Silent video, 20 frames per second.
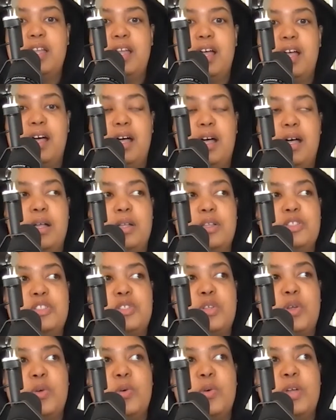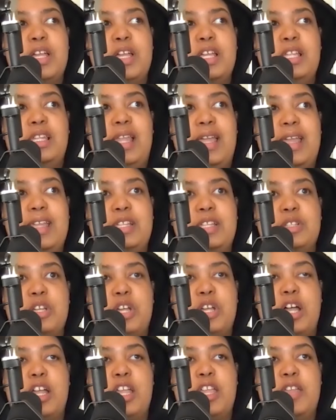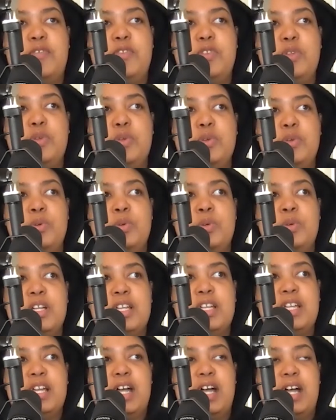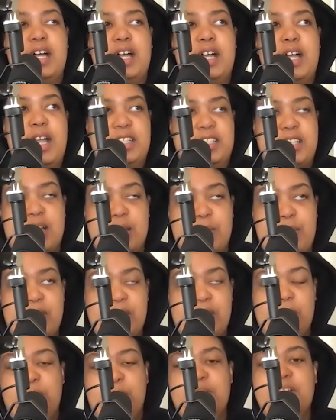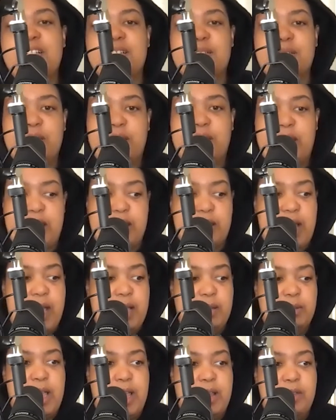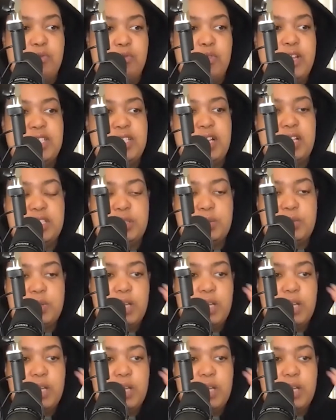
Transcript: If you, I talk about in the book, like I reached out to